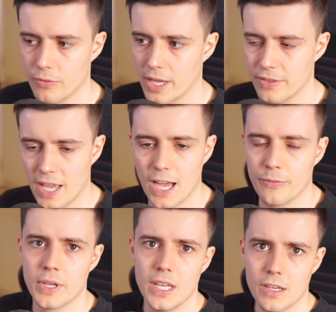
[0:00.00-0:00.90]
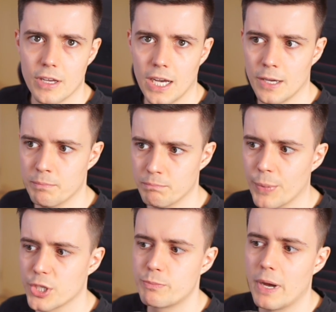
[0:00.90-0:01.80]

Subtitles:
They have much